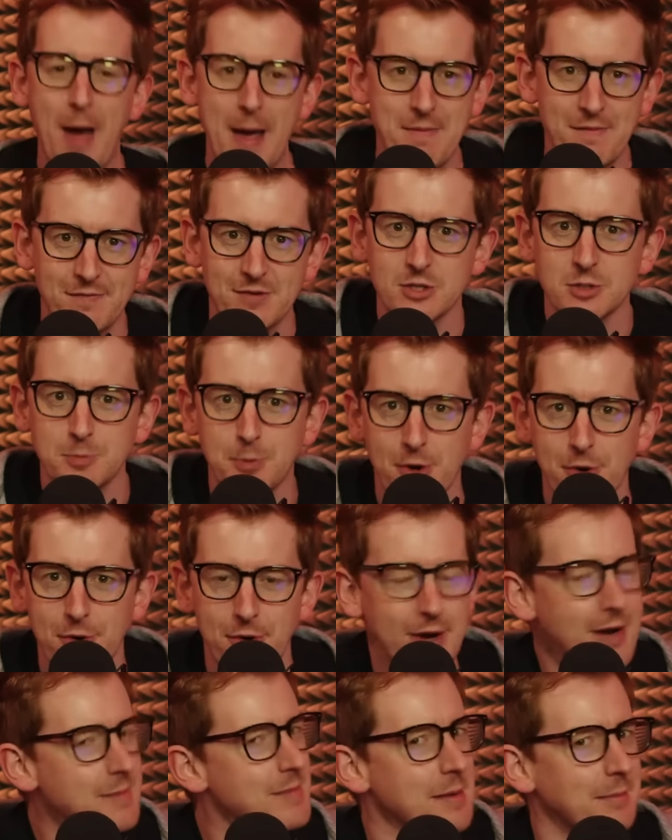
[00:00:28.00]
pay-per-views,
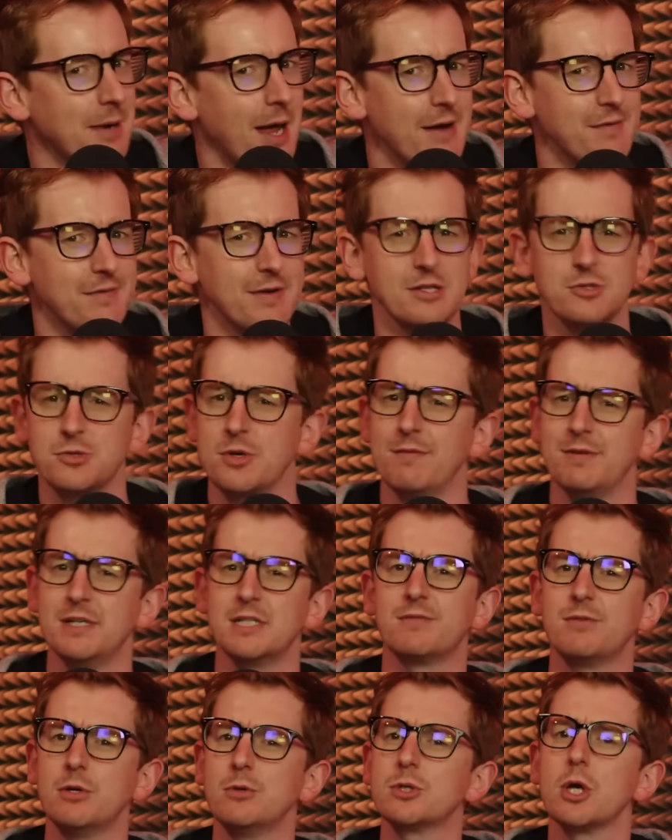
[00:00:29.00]
premium live events. We have
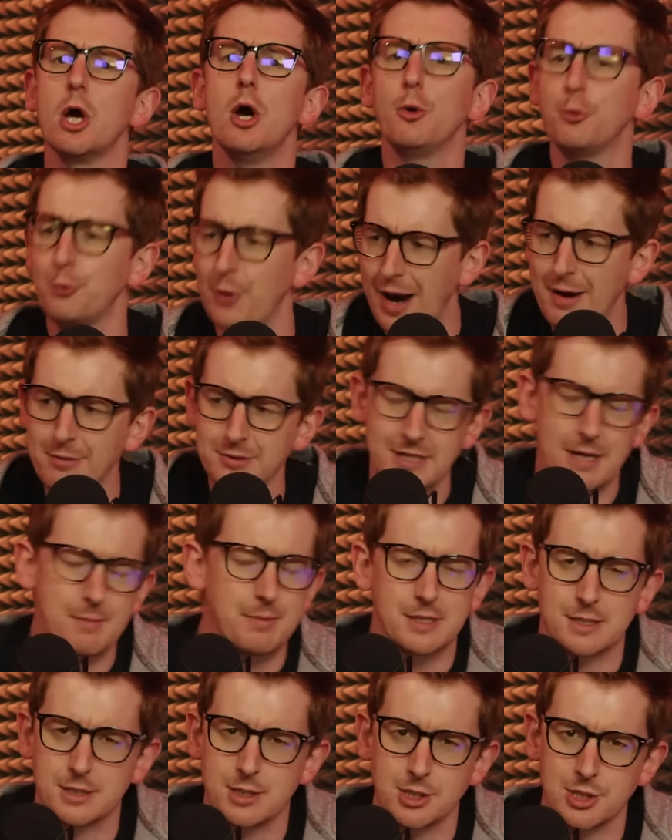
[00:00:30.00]
interviews, roundtable
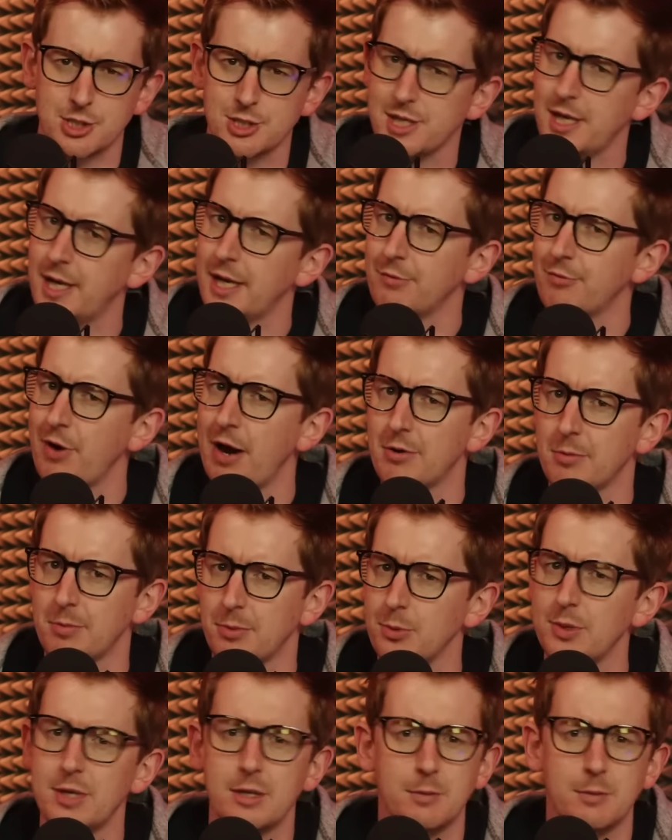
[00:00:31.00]
discussions, and a roundup that we